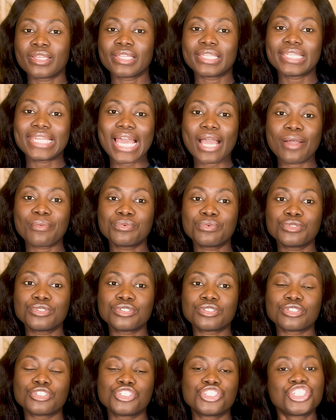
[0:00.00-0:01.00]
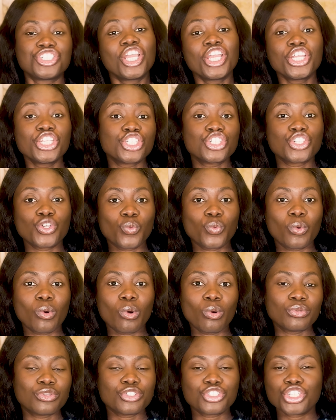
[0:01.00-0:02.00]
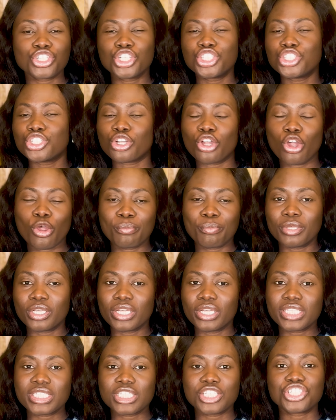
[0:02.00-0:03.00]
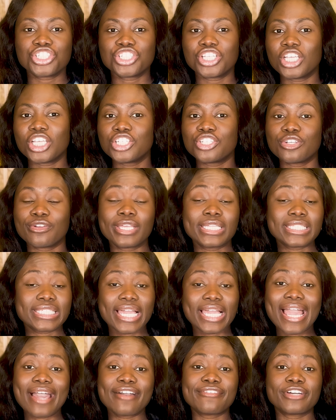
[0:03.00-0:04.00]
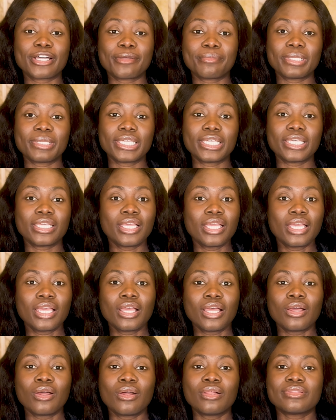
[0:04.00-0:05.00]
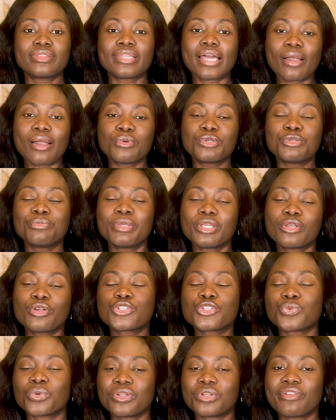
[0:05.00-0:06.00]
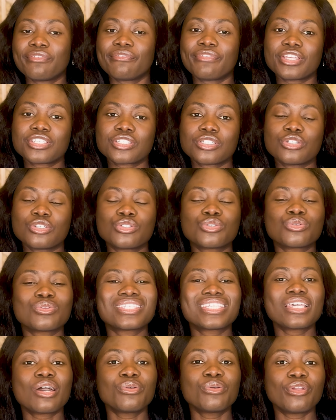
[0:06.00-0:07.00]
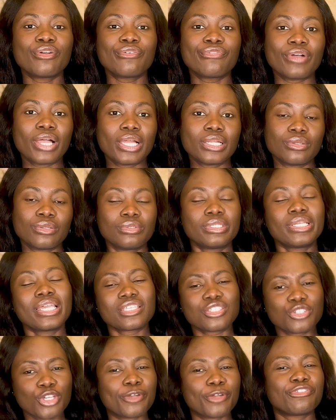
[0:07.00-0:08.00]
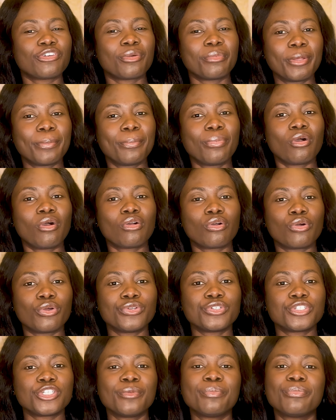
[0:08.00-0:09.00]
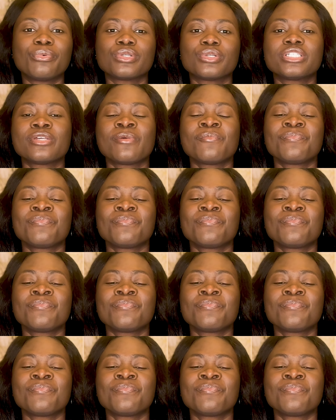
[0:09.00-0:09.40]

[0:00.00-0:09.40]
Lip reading: that would change the world, change your community, change your entire family, that would make us want to invest in you. So sell your value. Yes, you're from a poor country, but